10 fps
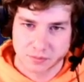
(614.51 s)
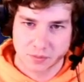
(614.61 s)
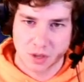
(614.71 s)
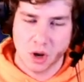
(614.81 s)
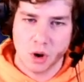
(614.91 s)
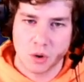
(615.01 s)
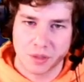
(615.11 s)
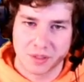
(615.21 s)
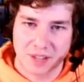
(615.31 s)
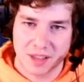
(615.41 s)

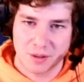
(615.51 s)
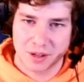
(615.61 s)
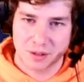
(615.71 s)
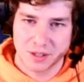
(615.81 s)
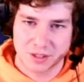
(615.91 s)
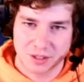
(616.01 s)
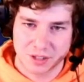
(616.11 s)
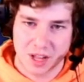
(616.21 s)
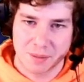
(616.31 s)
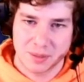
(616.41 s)
Oh, okay, the red coin's
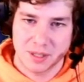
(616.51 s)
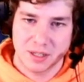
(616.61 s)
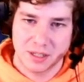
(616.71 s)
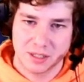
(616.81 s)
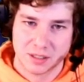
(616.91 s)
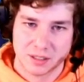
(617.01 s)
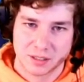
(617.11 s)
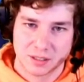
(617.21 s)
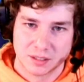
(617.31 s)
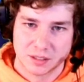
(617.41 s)
just up here.
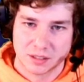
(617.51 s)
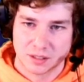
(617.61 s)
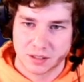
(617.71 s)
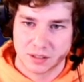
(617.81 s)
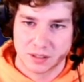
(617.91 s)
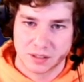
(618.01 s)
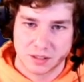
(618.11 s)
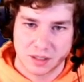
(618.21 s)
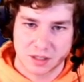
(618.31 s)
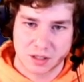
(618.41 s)

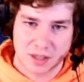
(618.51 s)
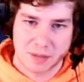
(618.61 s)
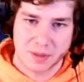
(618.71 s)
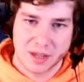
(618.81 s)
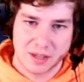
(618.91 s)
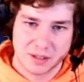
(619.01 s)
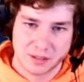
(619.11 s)
That's not that bad.